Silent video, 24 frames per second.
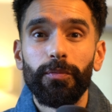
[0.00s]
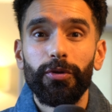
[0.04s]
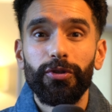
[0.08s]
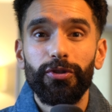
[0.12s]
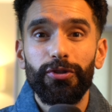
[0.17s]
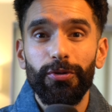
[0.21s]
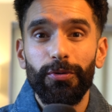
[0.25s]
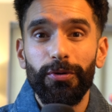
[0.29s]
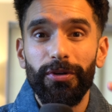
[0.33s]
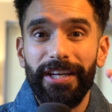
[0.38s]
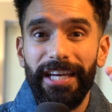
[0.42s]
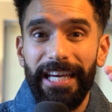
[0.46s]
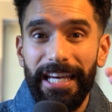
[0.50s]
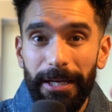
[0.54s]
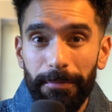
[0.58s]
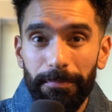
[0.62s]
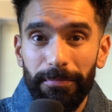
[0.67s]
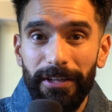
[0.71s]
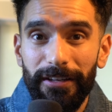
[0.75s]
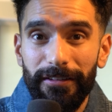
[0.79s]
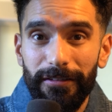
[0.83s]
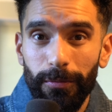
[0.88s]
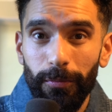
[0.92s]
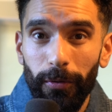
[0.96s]
Would you
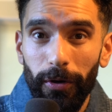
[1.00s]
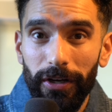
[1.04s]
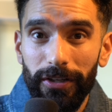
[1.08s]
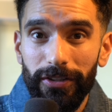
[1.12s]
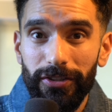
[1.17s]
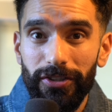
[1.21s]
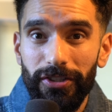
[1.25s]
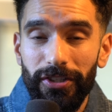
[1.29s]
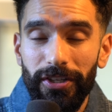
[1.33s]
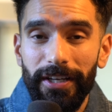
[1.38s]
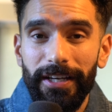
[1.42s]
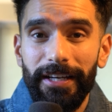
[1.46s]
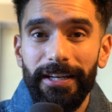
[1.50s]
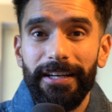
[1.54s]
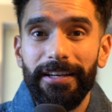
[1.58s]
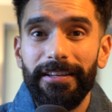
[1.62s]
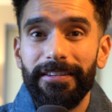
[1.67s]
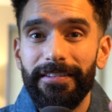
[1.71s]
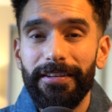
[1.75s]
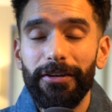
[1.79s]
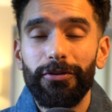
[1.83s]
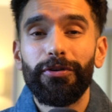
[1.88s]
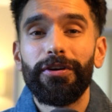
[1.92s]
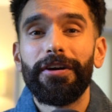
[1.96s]
keep this watch,
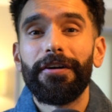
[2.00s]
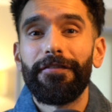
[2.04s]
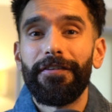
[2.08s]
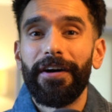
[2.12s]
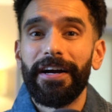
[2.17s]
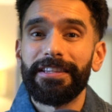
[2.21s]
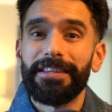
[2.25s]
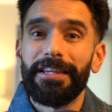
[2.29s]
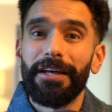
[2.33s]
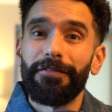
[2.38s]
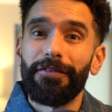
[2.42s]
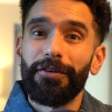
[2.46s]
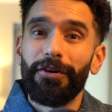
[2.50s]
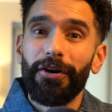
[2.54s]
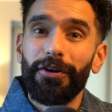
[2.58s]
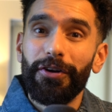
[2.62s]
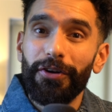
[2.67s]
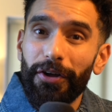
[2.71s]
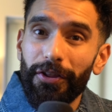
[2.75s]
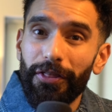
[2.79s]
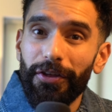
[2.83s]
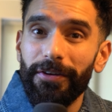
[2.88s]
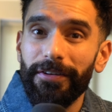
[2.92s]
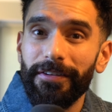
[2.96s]
considering the fact that I've got
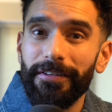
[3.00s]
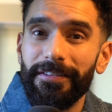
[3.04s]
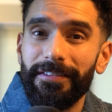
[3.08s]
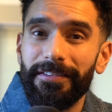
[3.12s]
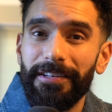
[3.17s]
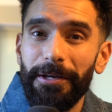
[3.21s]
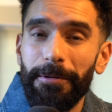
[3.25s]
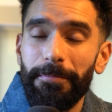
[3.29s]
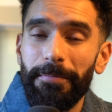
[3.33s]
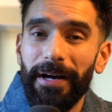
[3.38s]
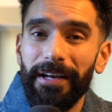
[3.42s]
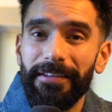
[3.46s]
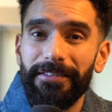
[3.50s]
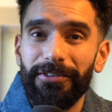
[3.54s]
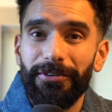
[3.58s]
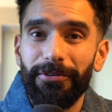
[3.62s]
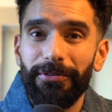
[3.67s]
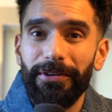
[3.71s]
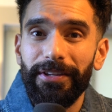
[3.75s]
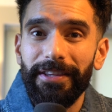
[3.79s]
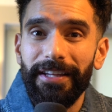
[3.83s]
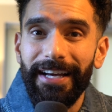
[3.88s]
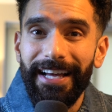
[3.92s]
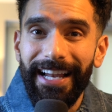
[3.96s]
another
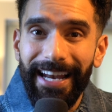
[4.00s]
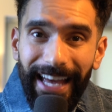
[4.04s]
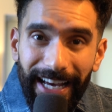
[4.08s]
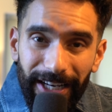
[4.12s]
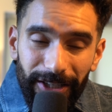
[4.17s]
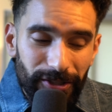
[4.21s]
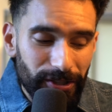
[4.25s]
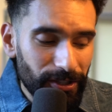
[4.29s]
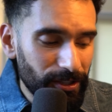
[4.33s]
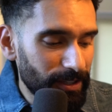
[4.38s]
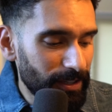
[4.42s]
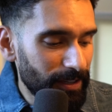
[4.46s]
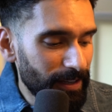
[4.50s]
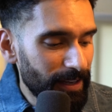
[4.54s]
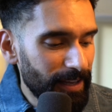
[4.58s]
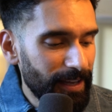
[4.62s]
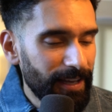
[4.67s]
Seamaster in the collection?